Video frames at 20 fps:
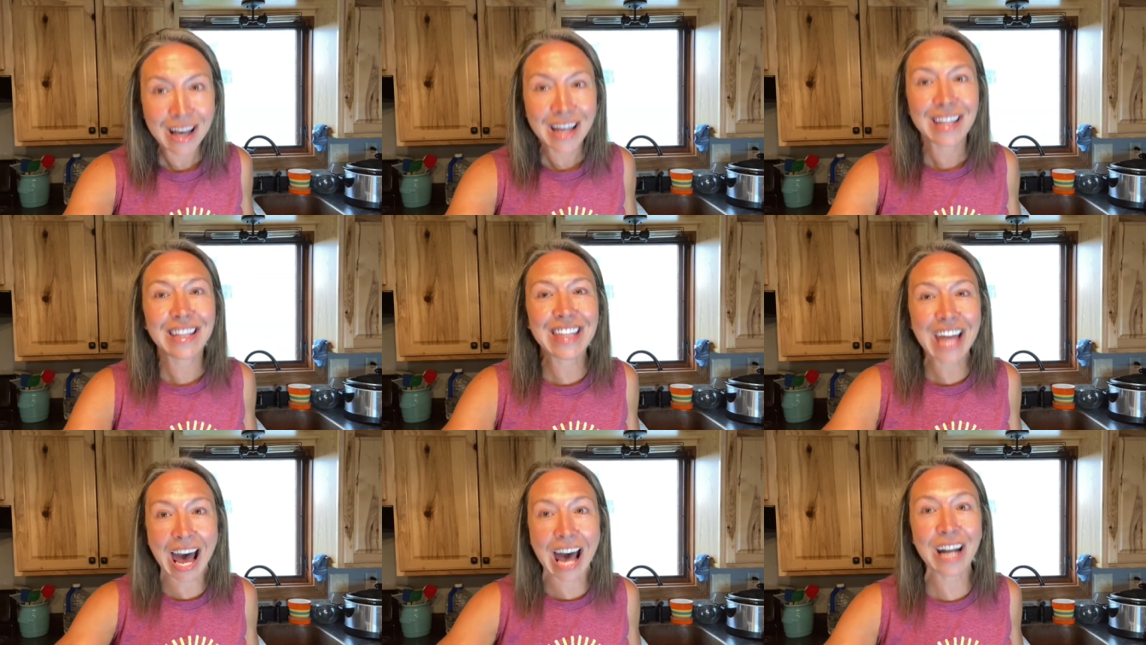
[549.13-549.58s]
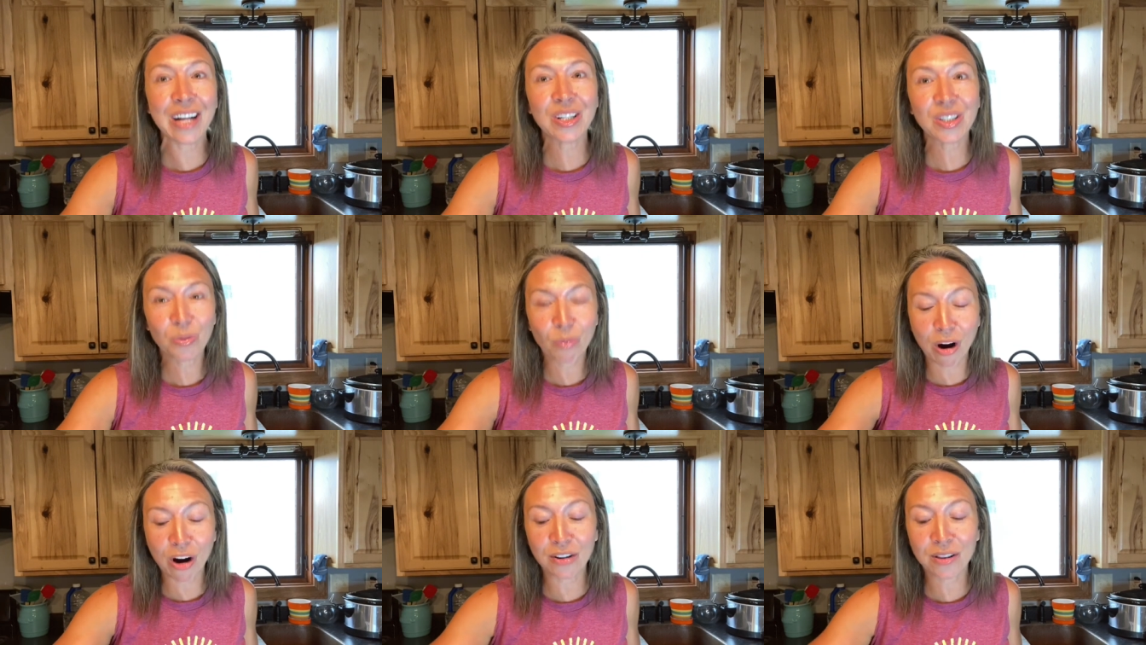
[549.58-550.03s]
that
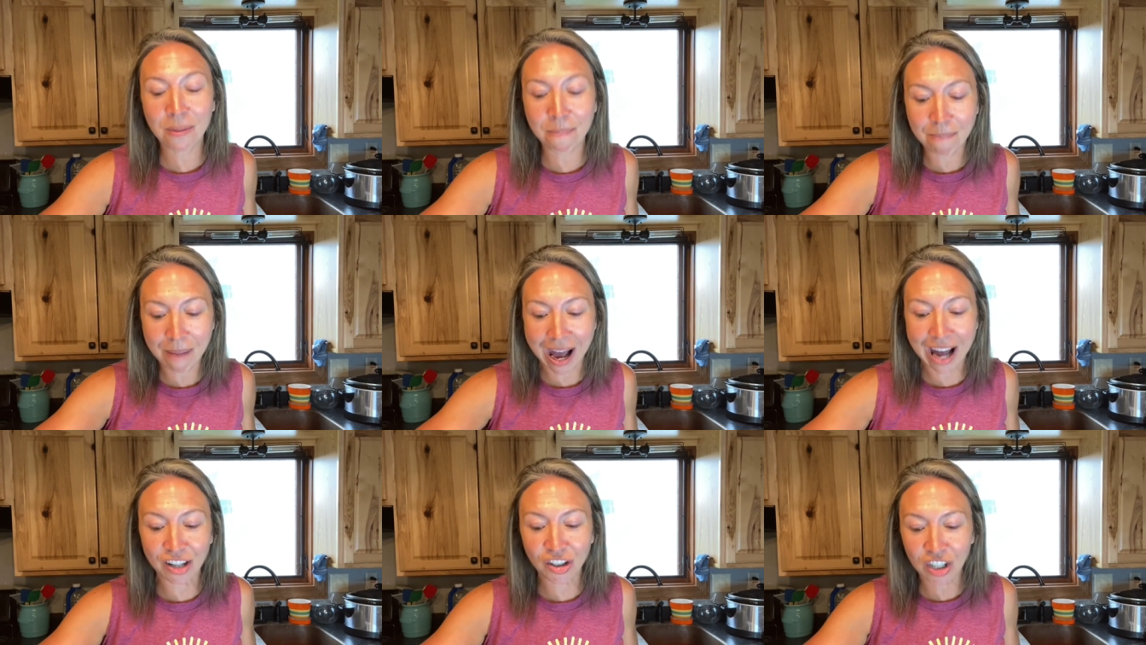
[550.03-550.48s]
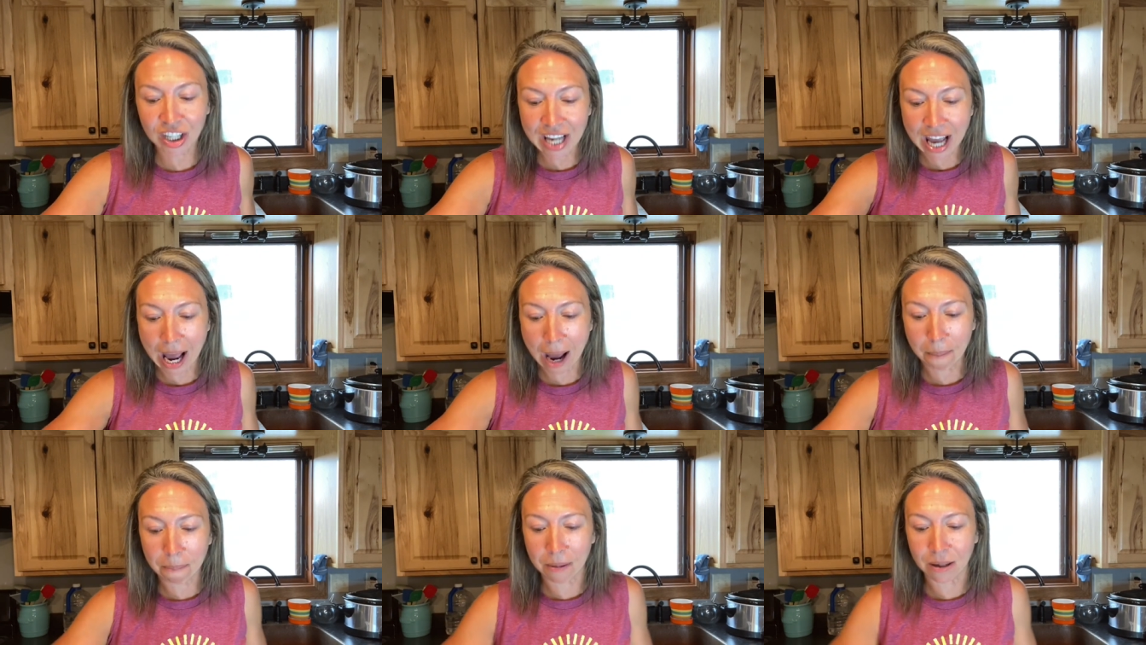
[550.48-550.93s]
is where the magic
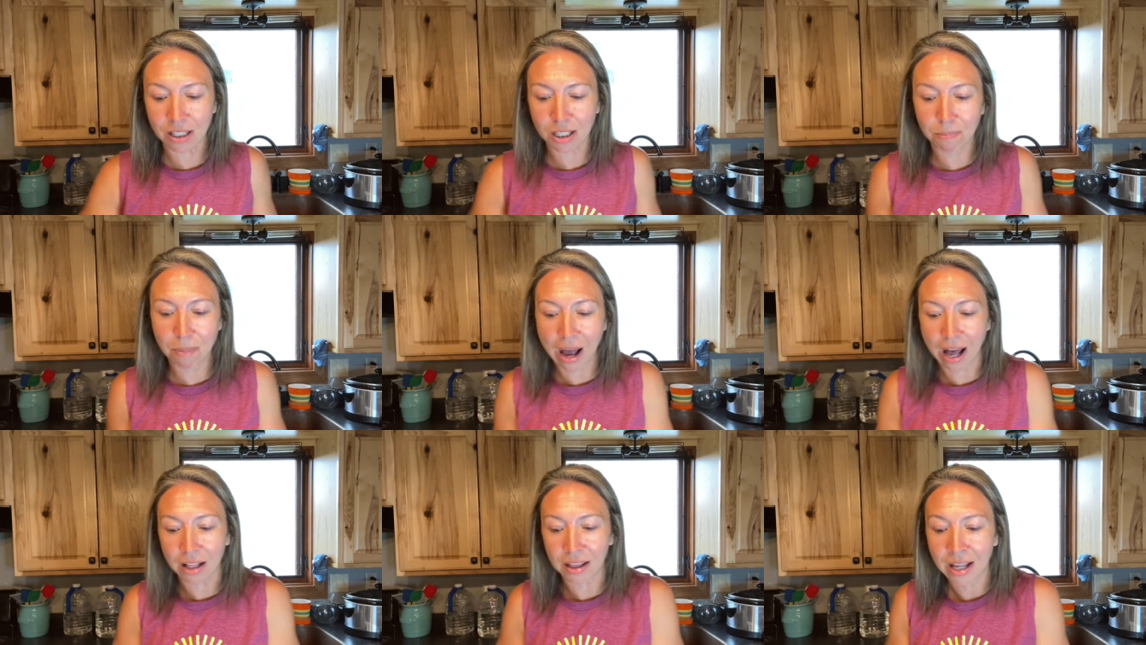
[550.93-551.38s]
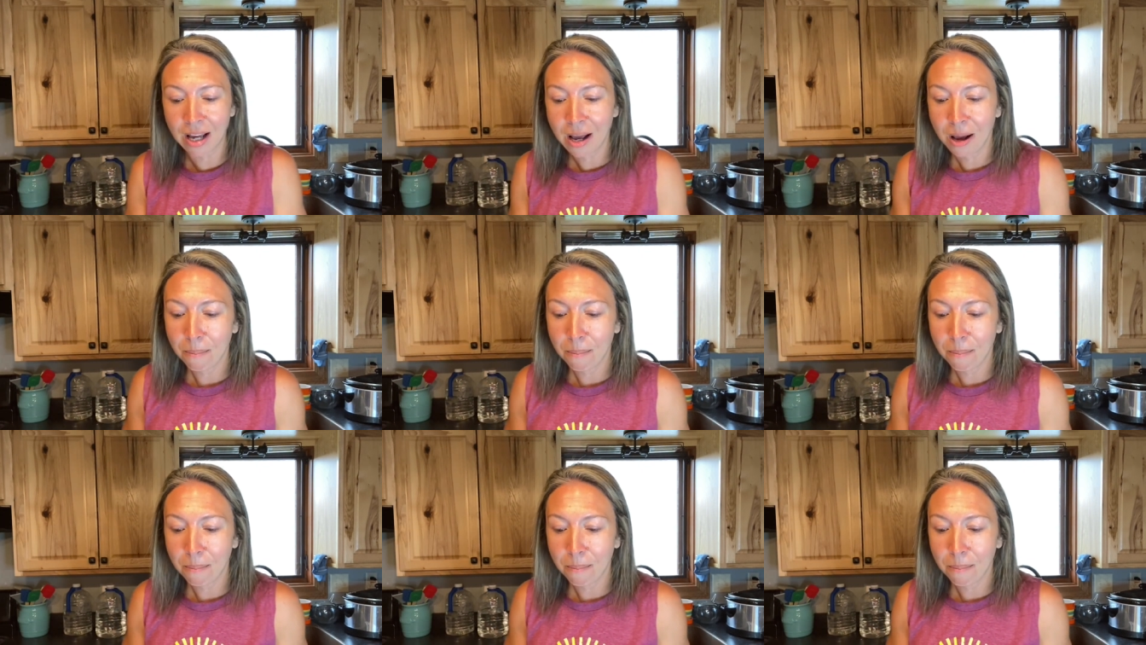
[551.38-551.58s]
happens, Beth.